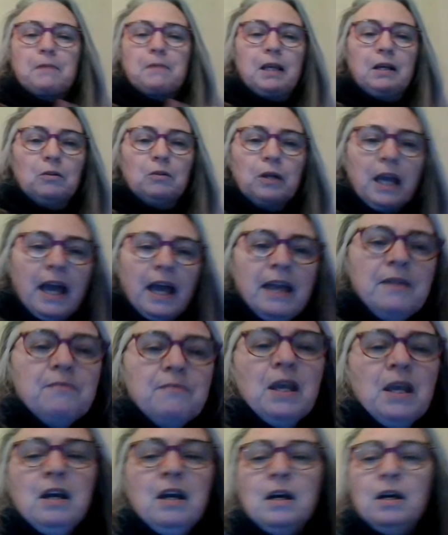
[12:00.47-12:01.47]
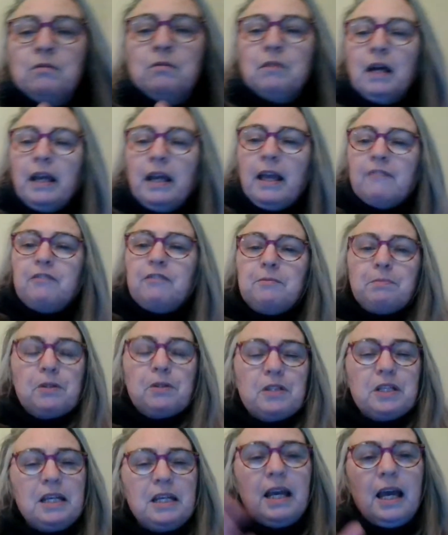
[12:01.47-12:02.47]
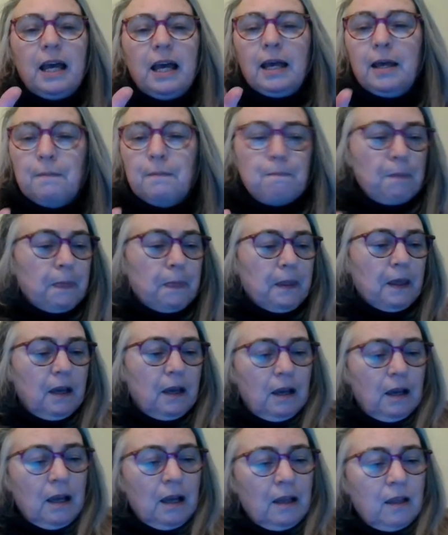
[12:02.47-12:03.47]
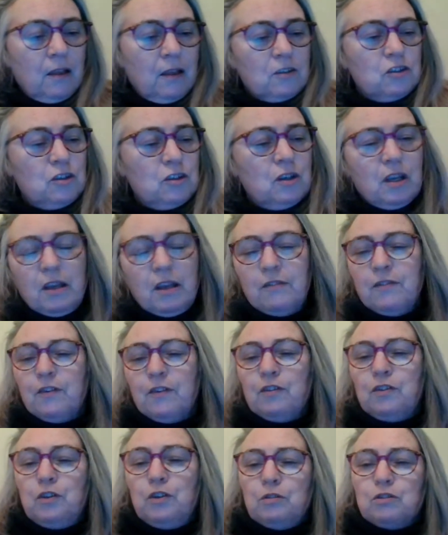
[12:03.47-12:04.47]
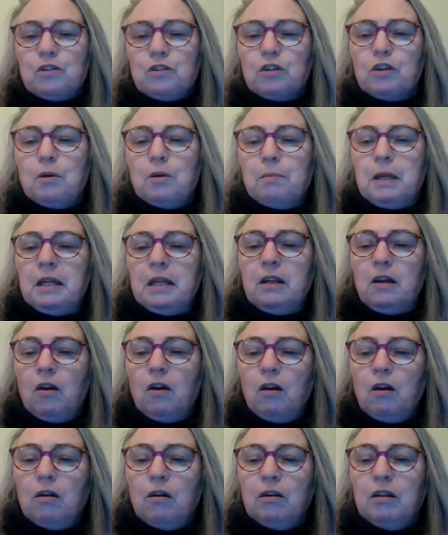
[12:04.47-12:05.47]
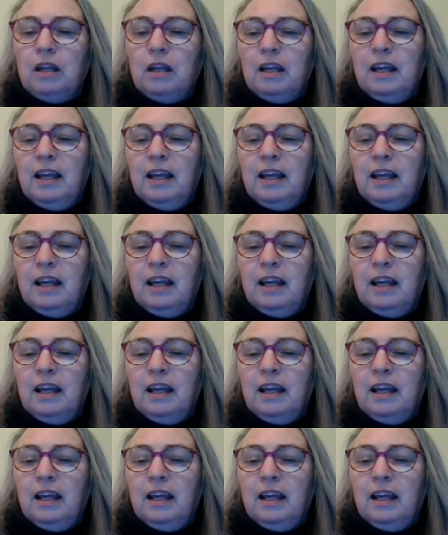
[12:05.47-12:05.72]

Okay, right, everybody, if you're new to coming on,